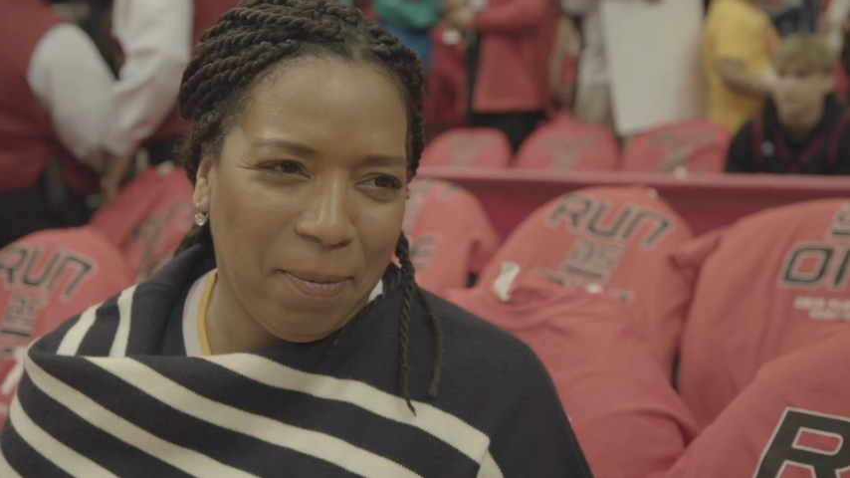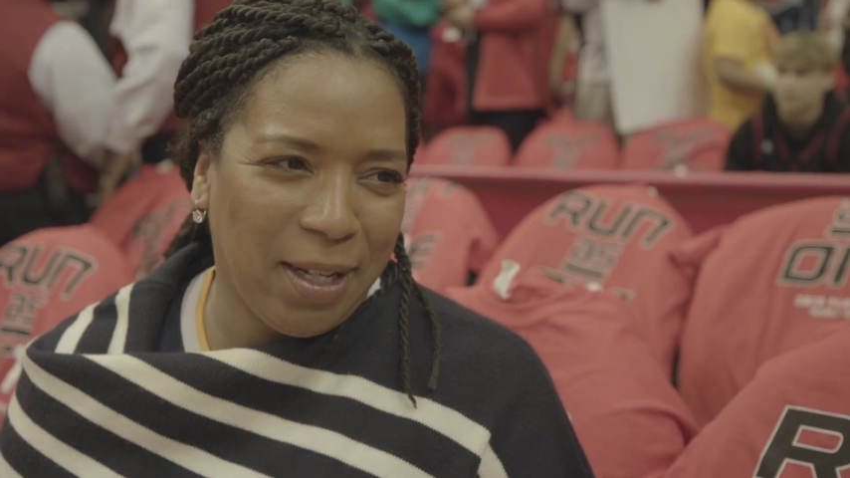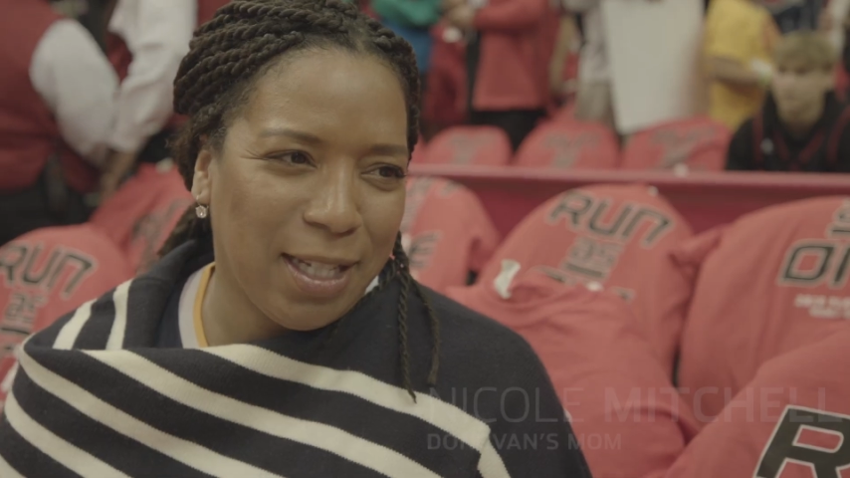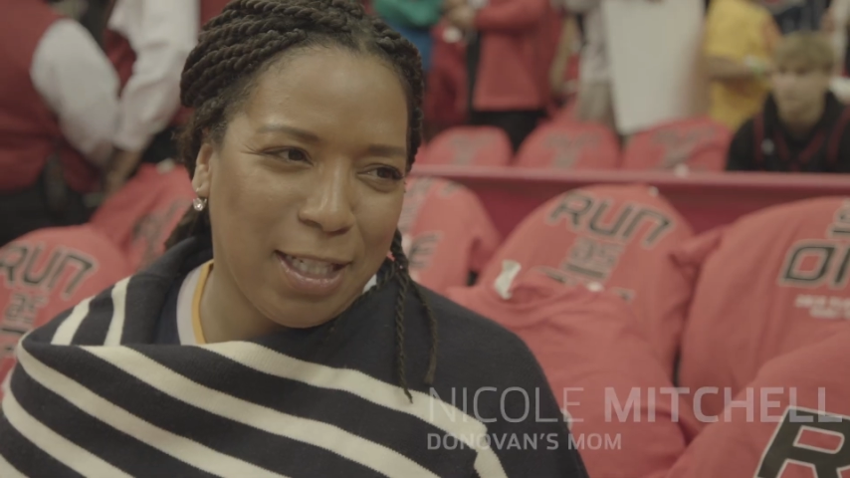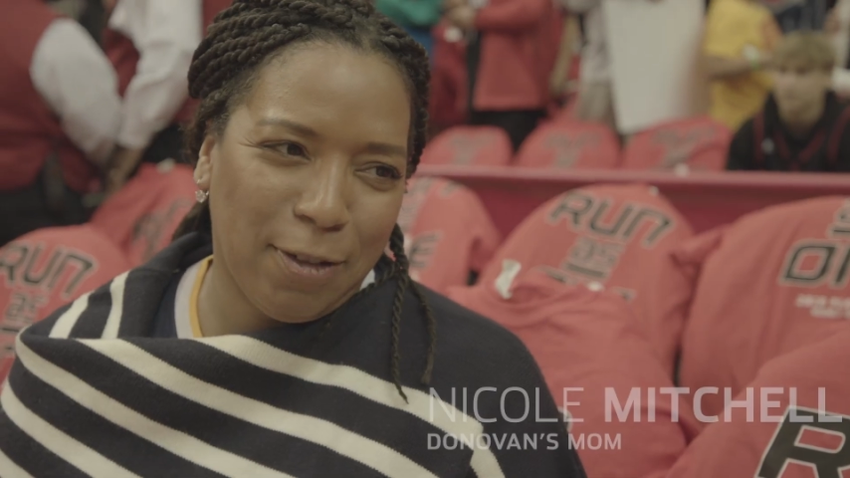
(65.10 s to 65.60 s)

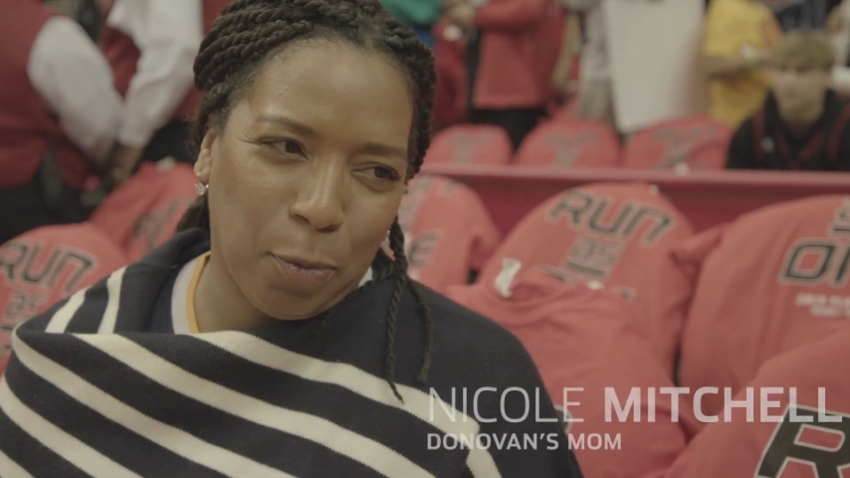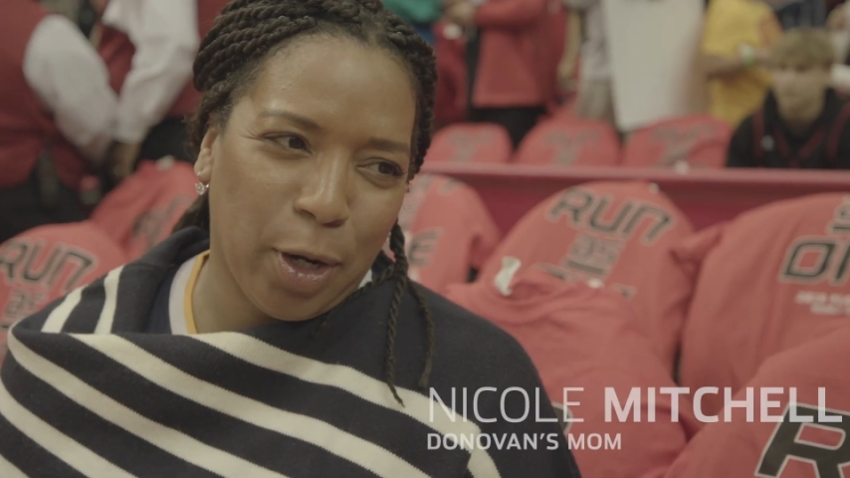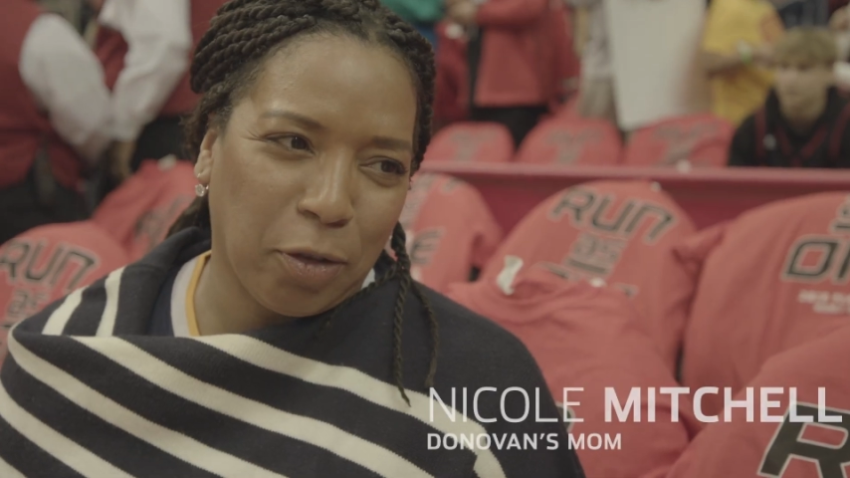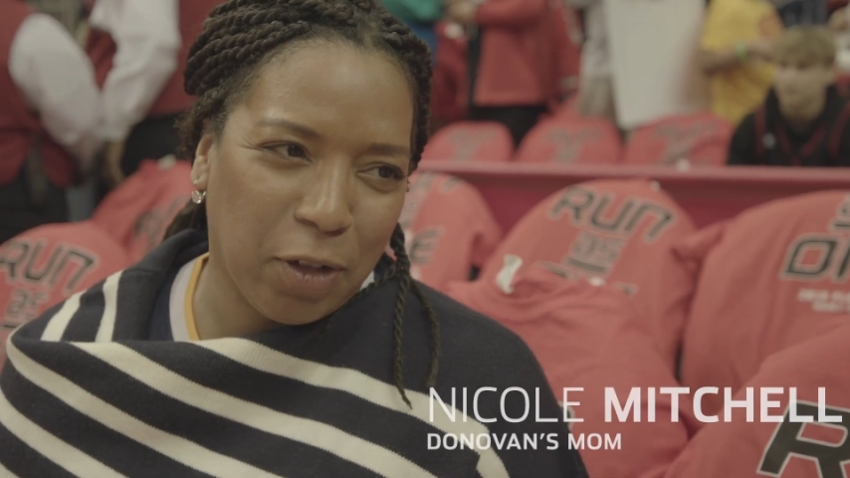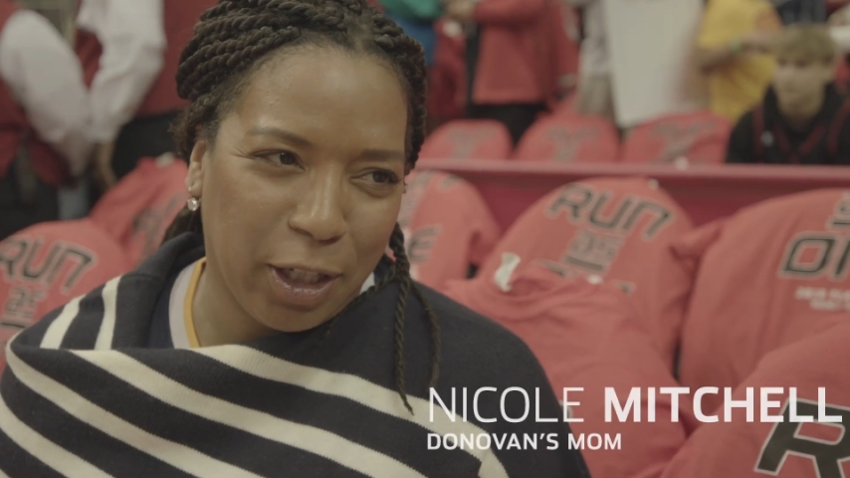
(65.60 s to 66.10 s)
because he's
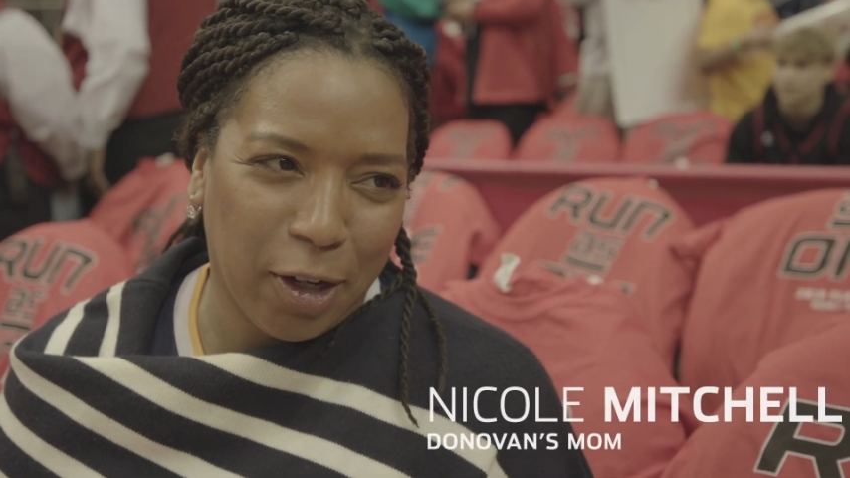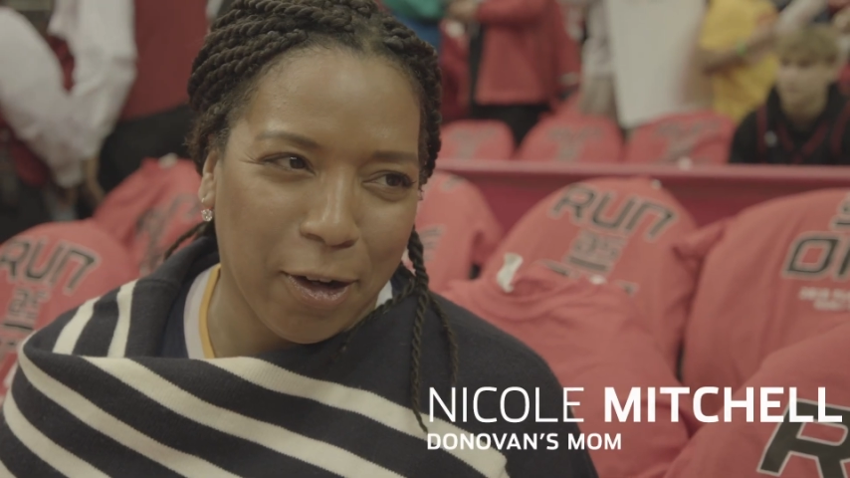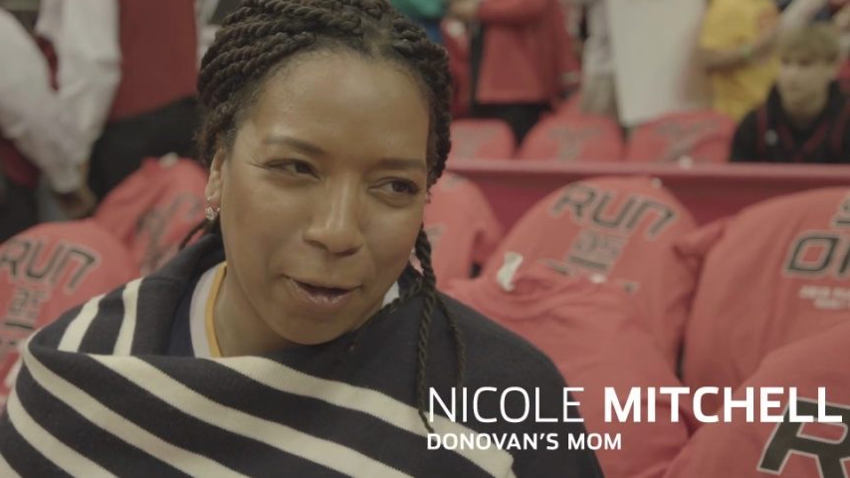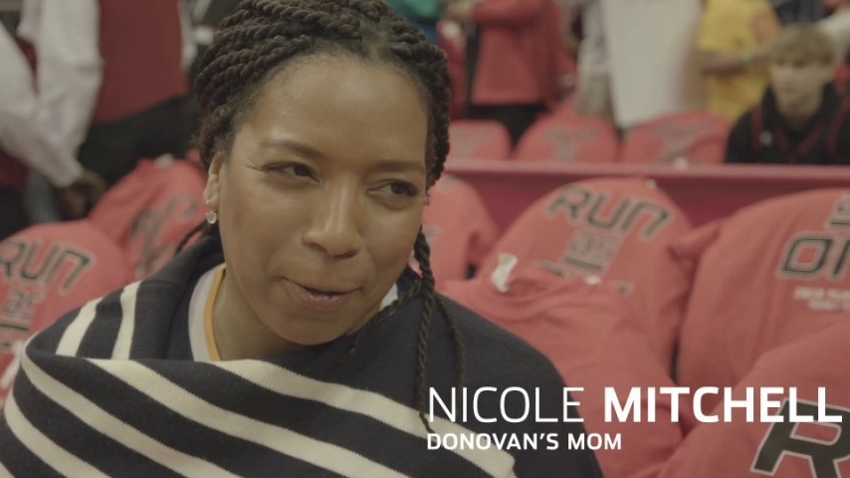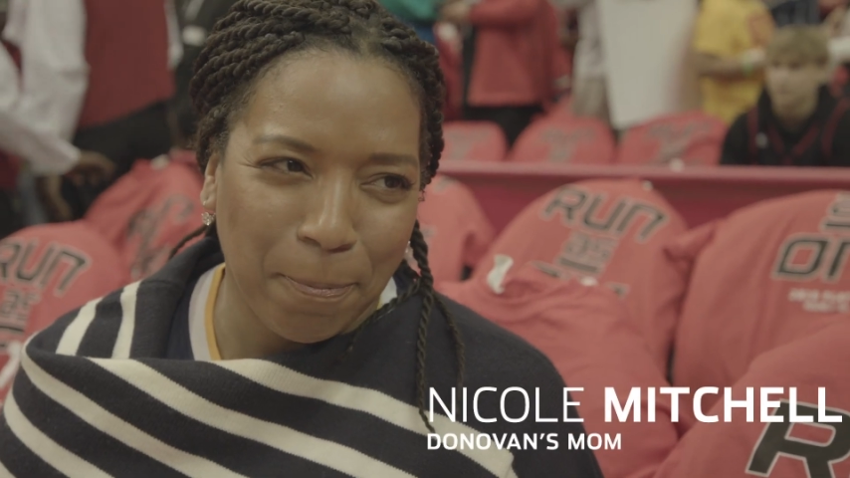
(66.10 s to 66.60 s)
worked really
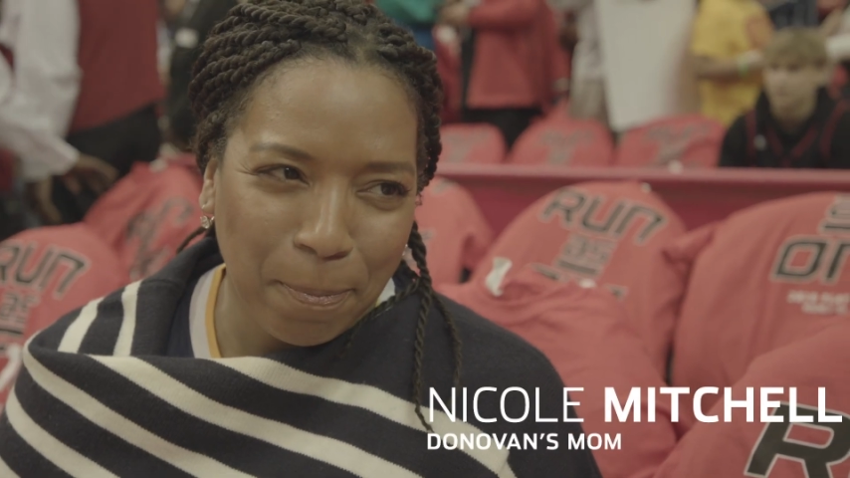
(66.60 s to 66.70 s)
hard,